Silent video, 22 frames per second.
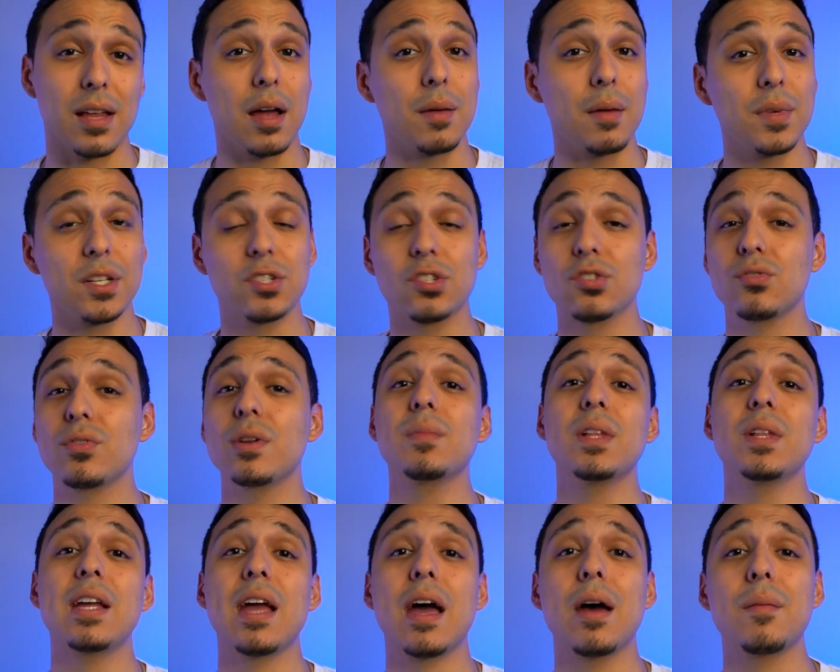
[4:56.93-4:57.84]
I'm
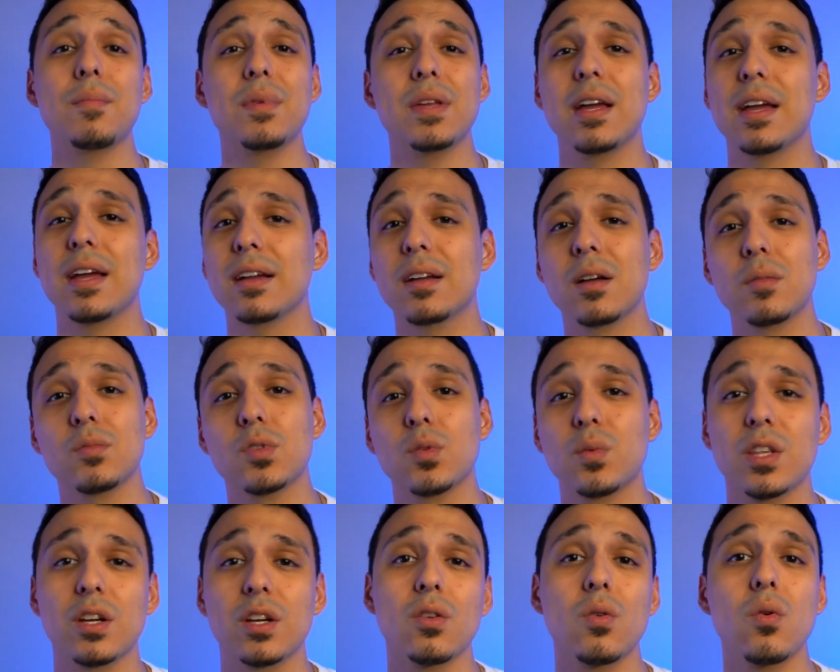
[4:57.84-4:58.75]
extremely happy it comes
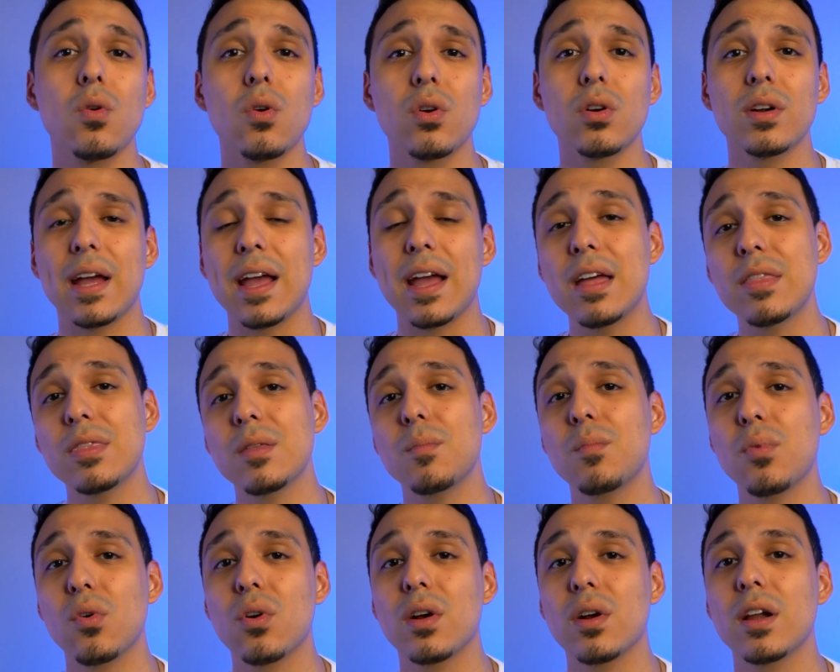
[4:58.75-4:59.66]
with the cord and the
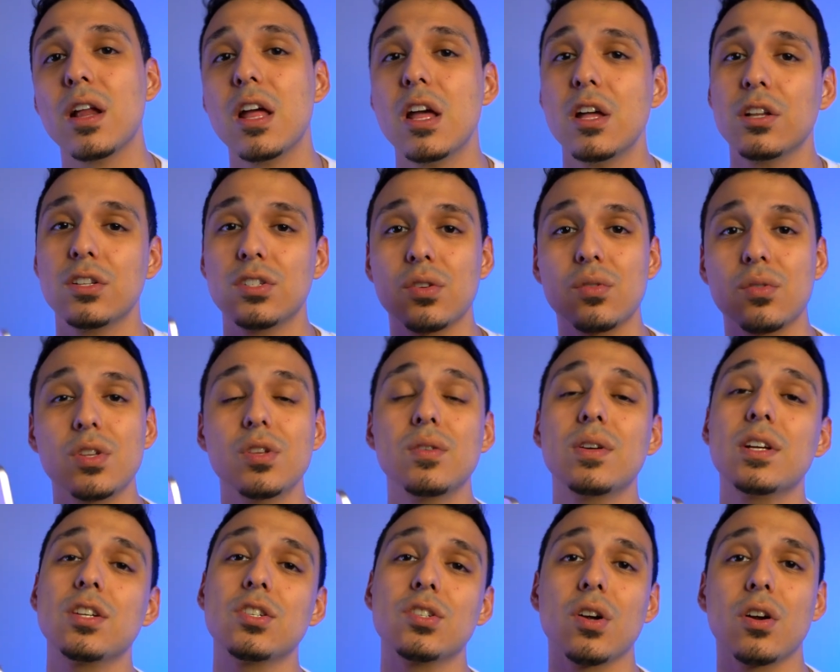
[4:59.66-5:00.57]
port, so you
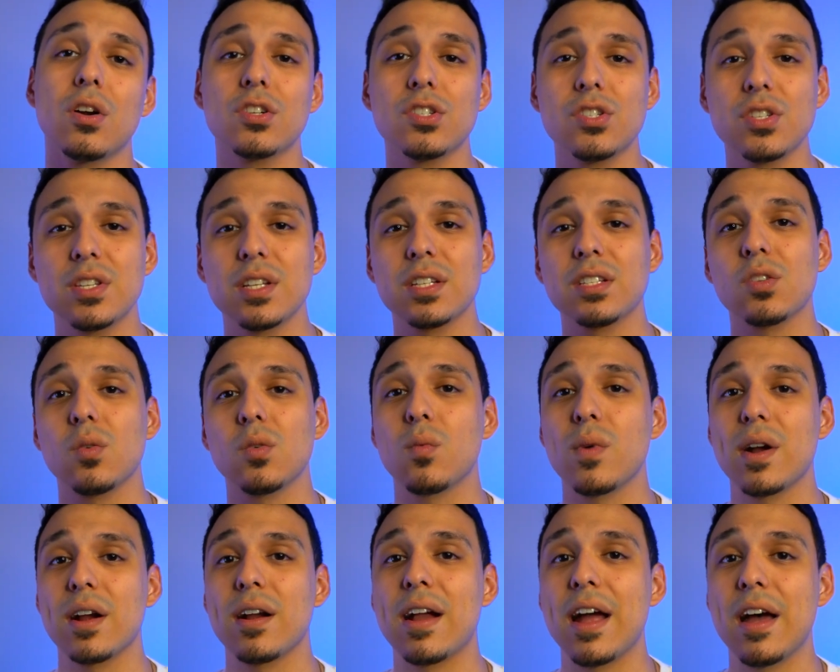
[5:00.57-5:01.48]
can charge this
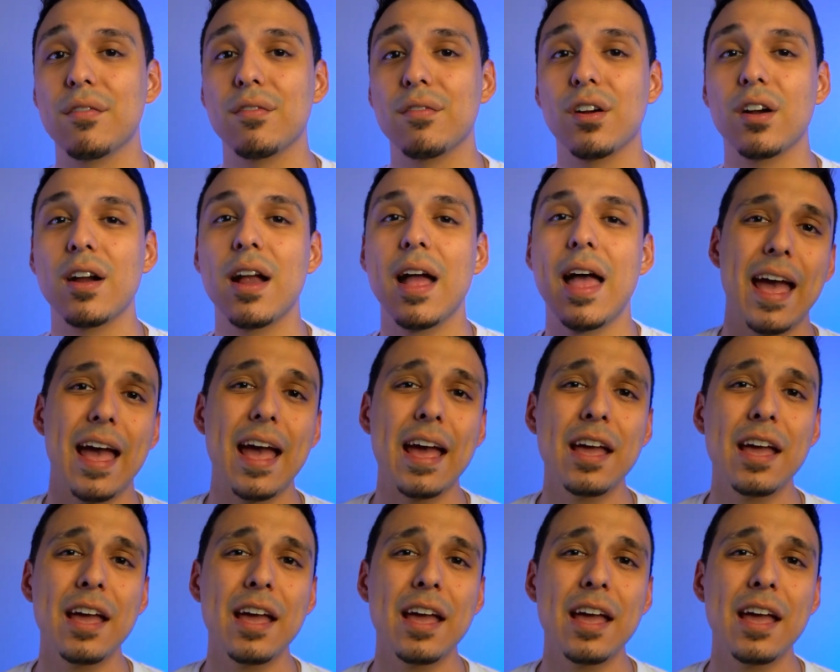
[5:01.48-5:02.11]
wherever.